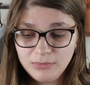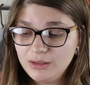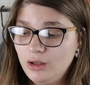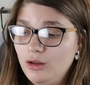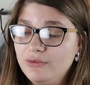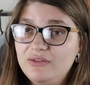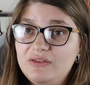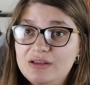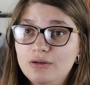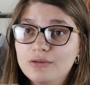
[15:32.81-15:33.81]
little
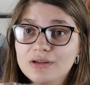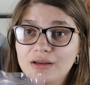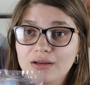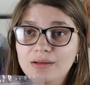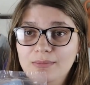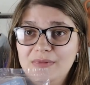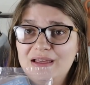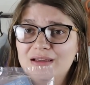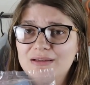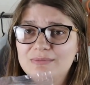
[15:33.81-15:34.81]
sealed
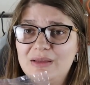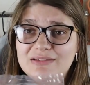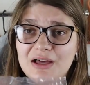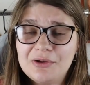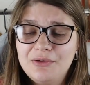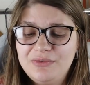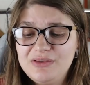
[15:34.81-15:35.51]
like McDonald's.